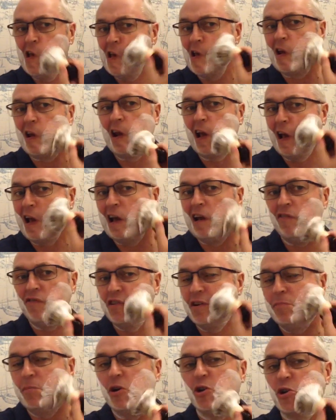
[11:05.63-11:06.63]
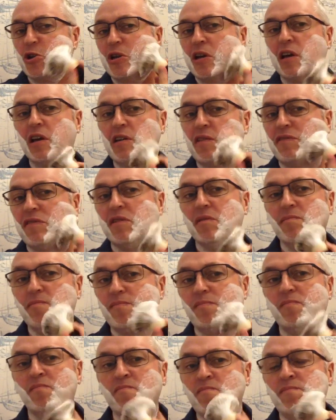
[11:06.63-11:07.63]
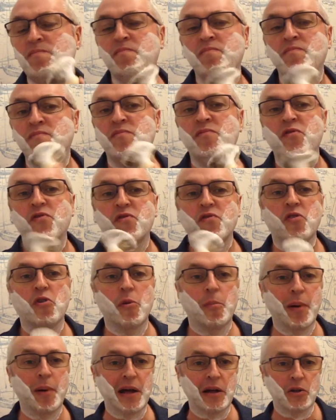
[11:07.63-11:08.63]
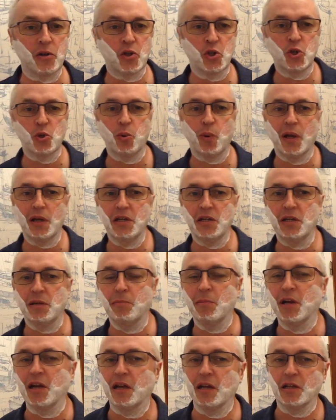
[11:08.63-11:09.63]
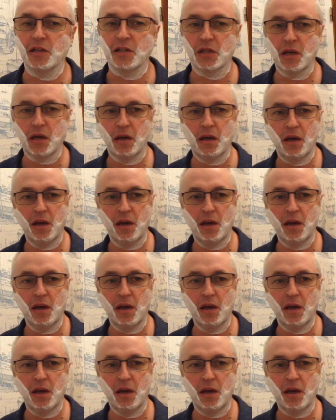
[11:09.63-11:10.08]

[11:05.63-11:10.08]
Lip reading: and after my shave, for about 20 minutes,